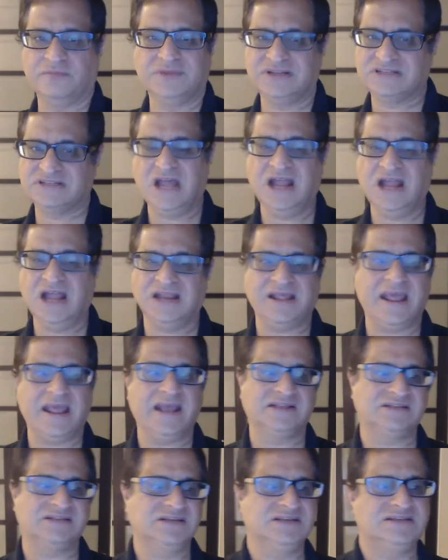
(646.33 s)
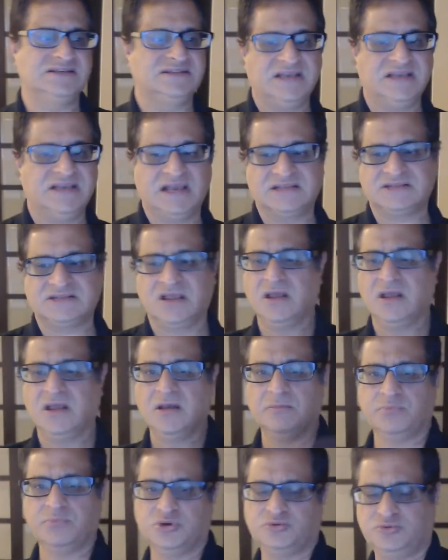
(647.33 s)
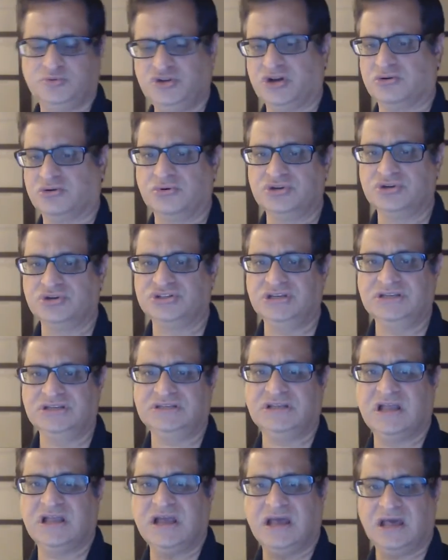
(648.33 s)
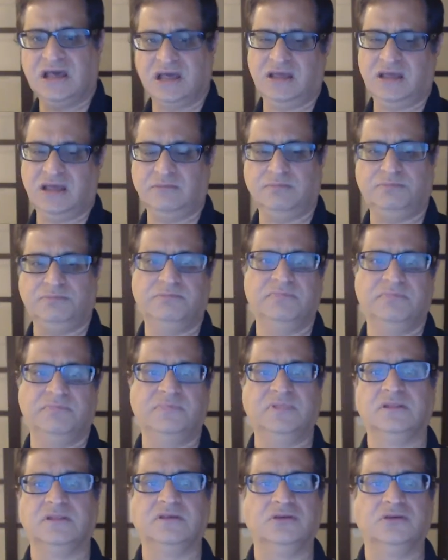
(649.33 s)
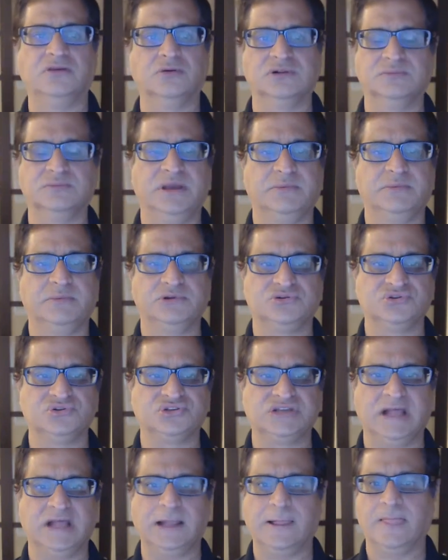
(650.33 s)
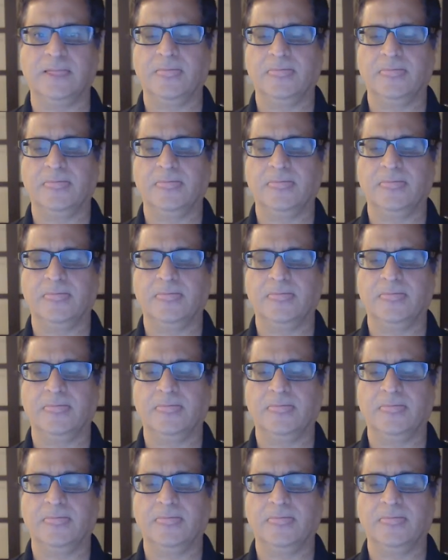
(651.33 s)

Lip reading: It's not as easy as put your courses and you'll be able to sell.